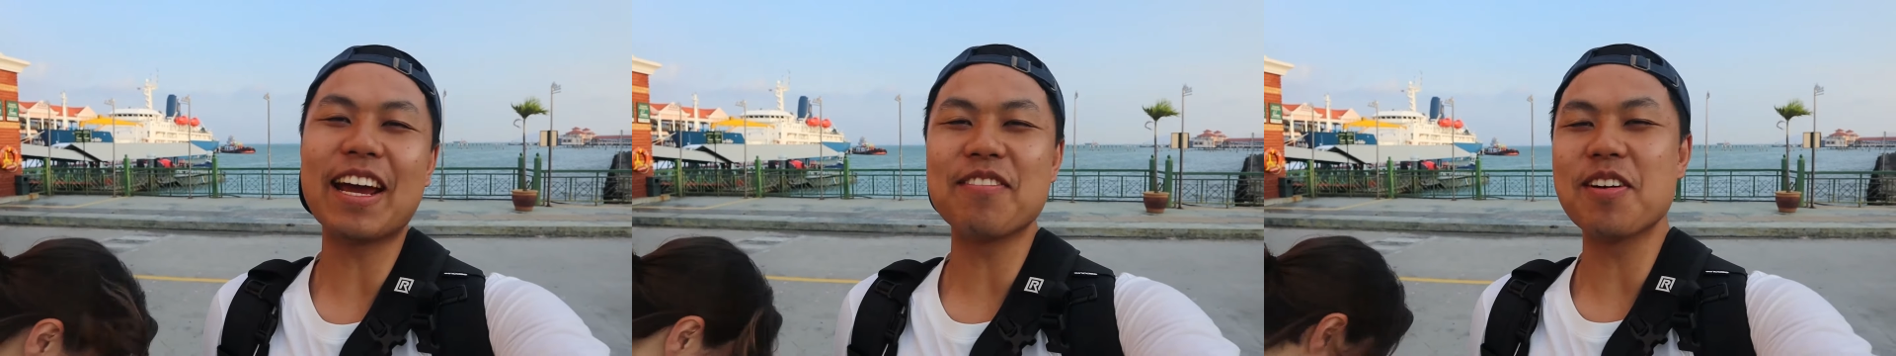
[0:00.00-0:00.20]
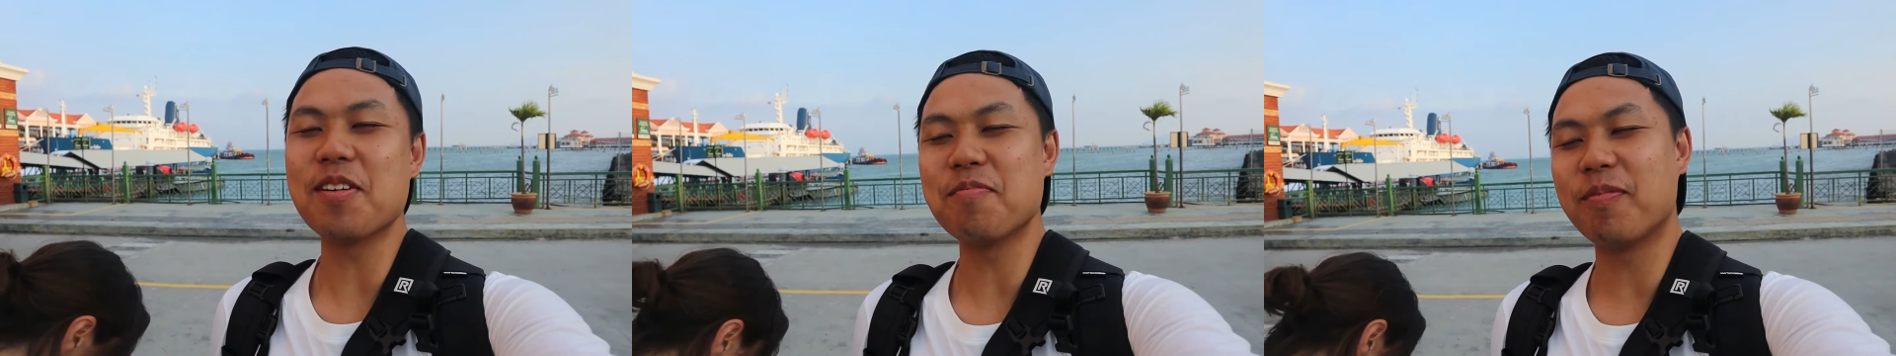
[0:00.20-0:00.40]

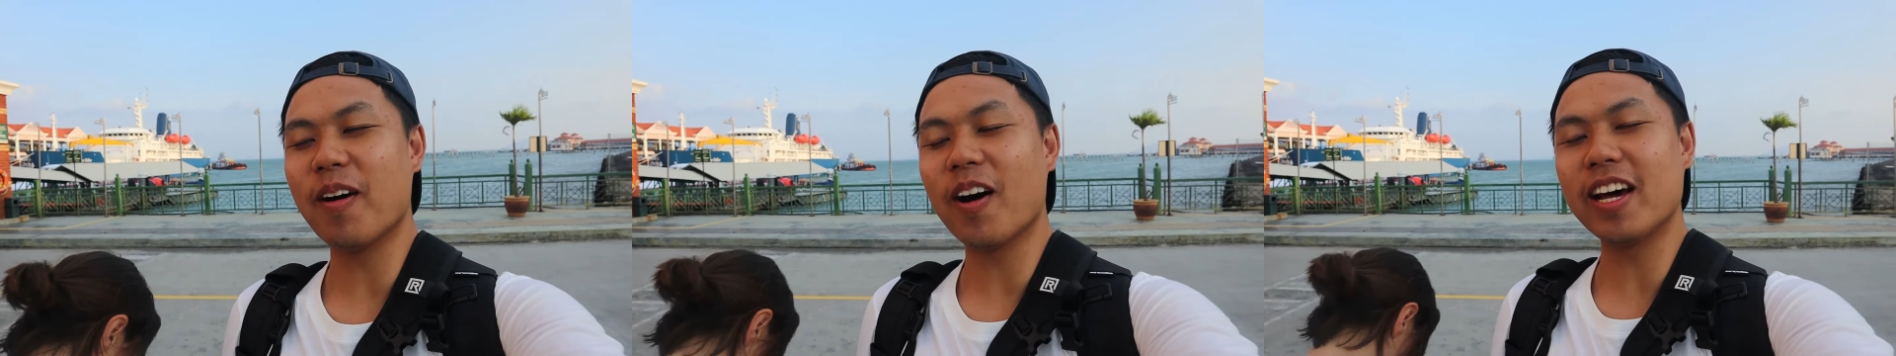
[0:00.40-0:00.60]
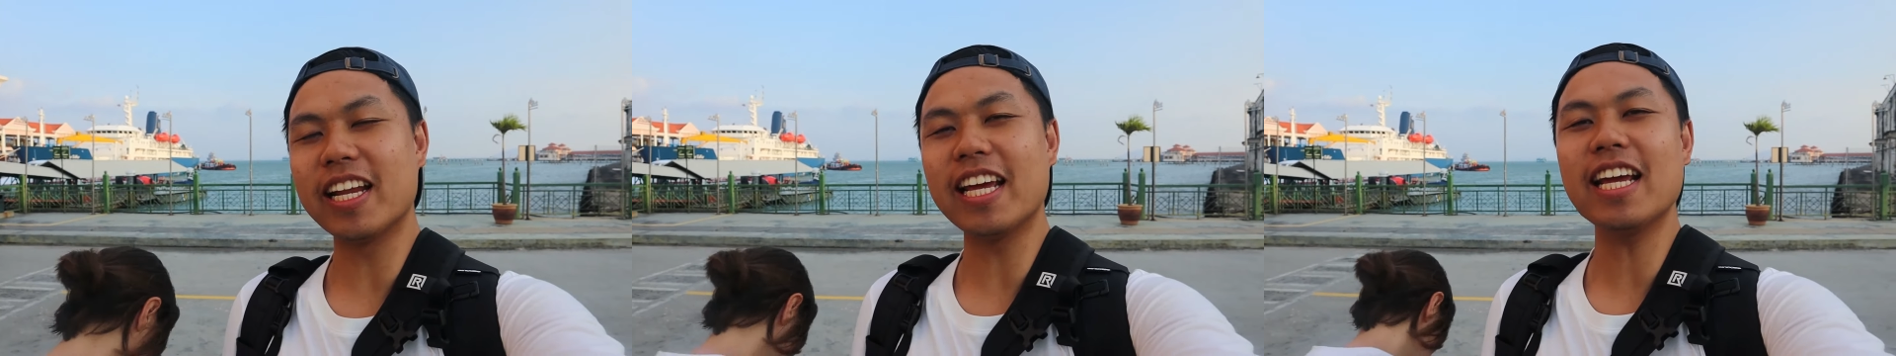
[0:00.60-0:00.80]

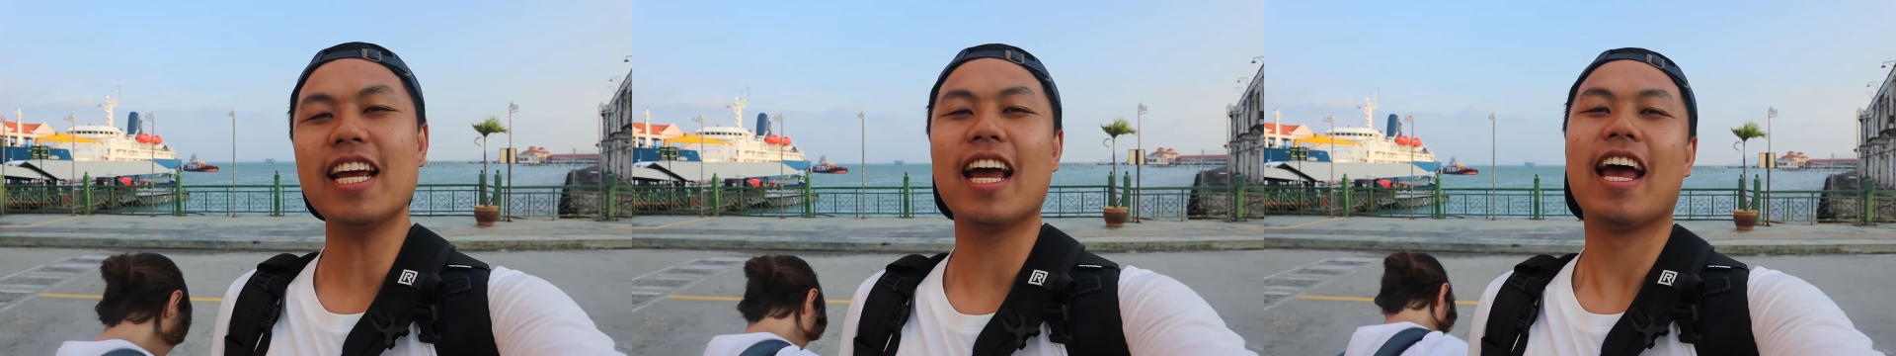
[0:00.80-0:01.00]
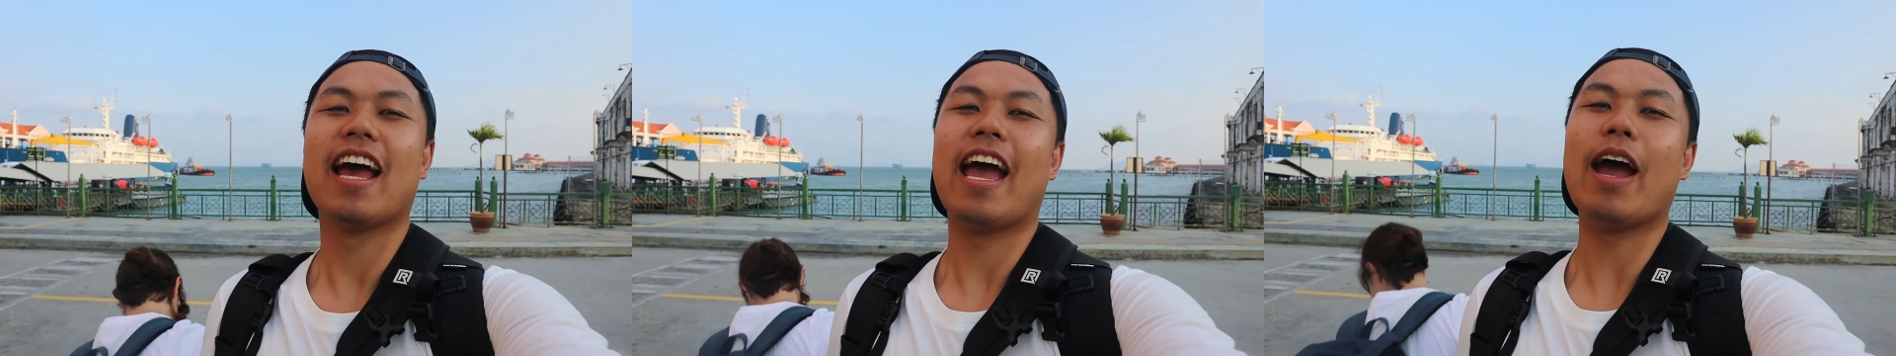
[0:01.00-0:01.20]
everybody,
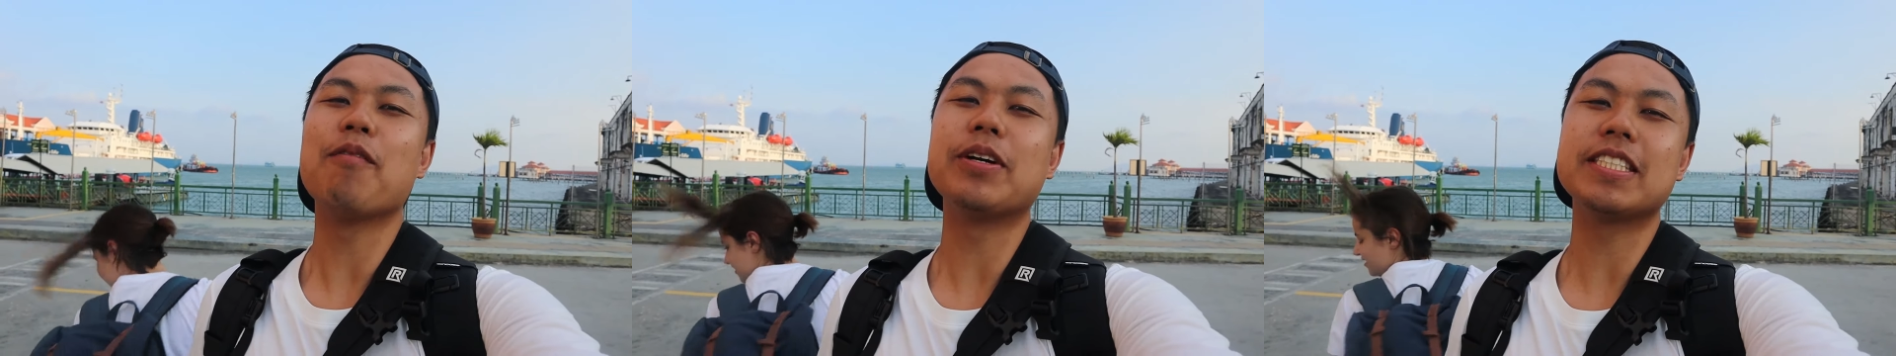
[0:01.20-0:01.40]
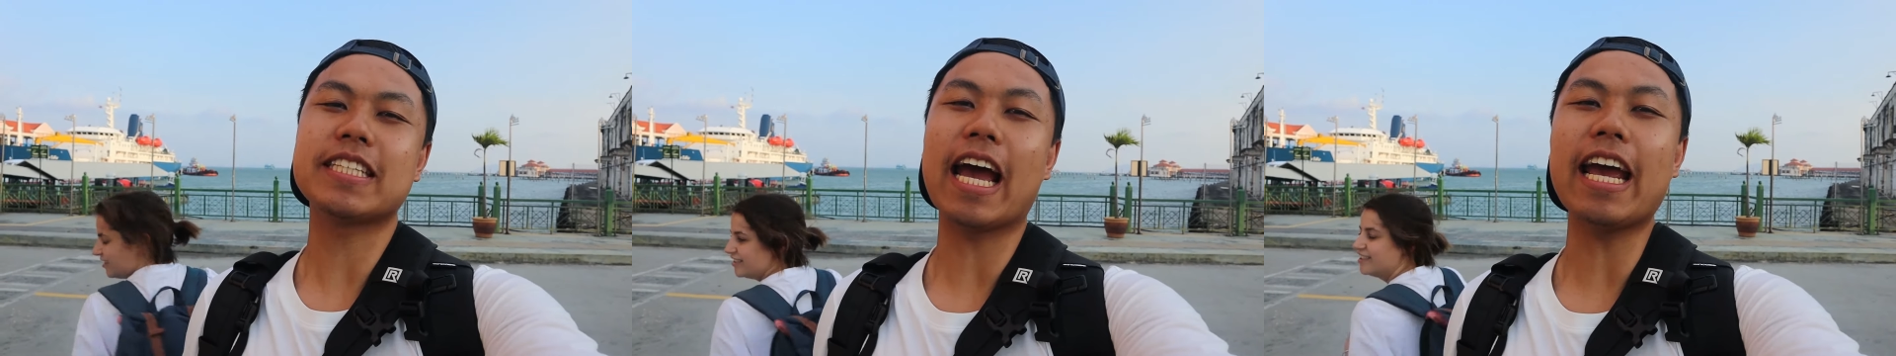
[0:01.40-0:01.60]
and
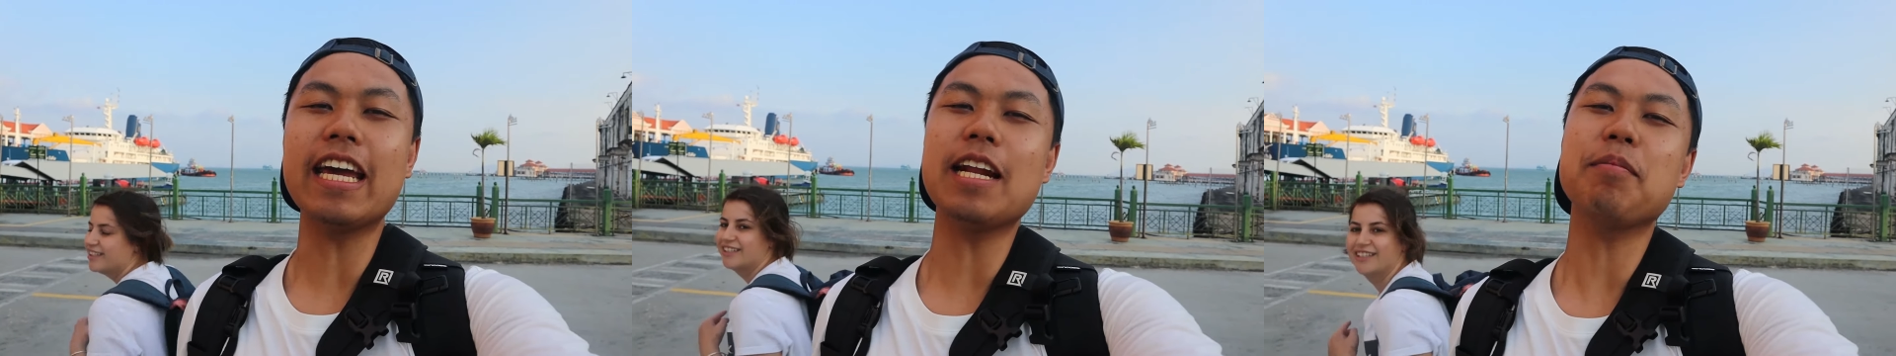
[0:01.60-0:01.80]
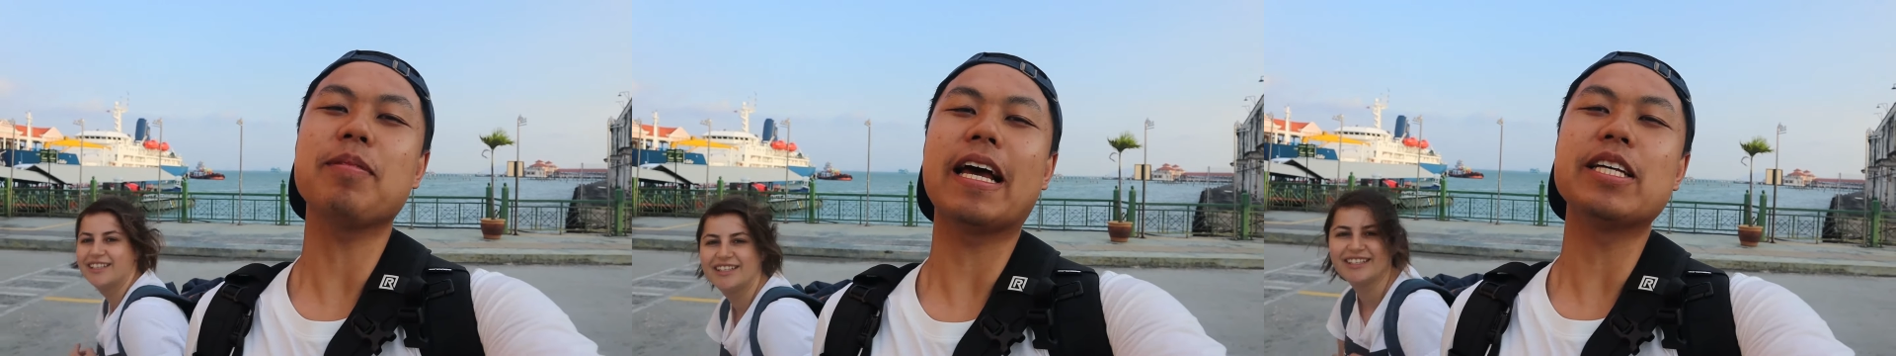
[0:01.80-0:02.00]
we're staying
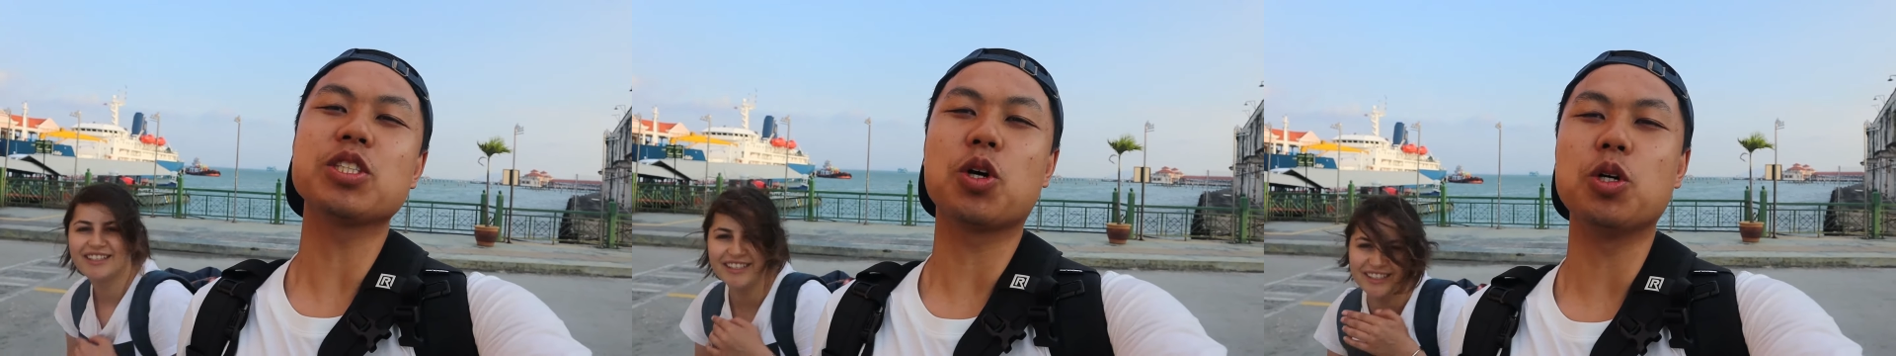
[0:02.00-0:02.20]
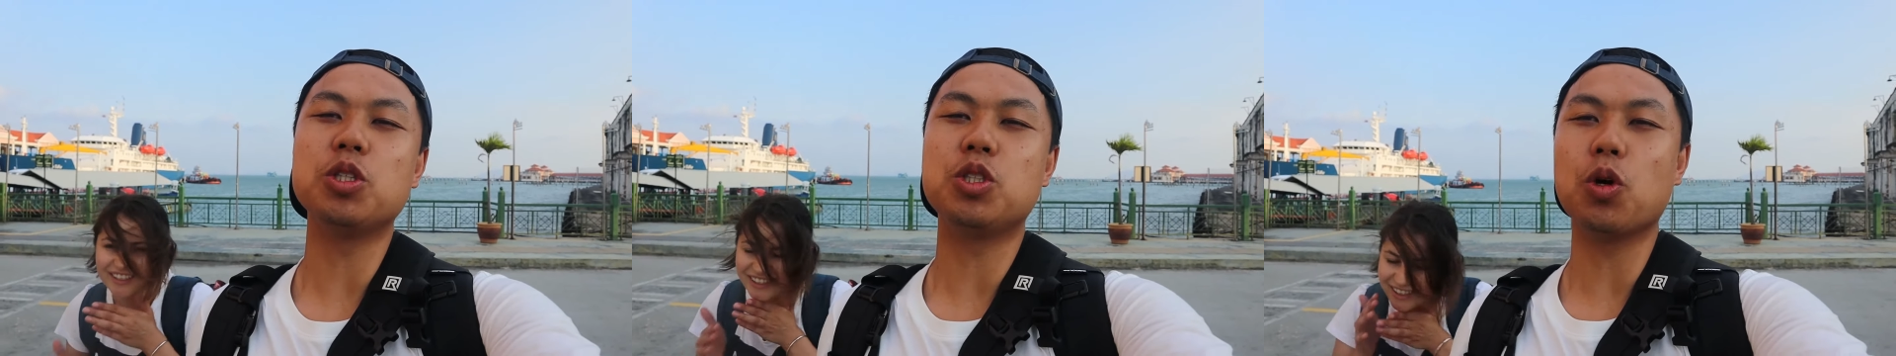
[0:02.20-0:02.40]
in a place
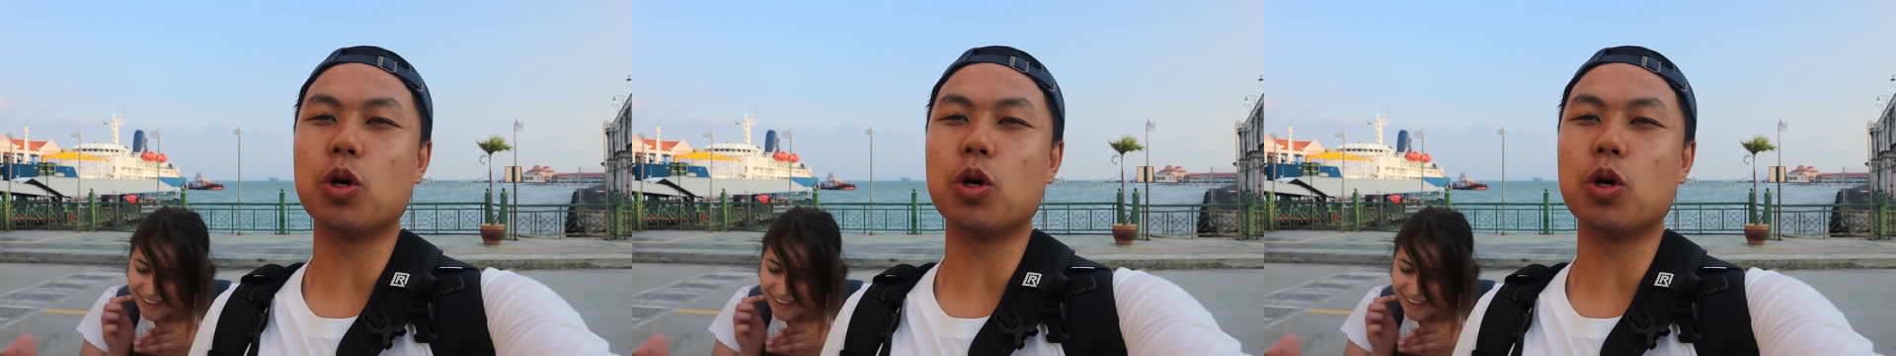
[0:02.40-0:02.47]
called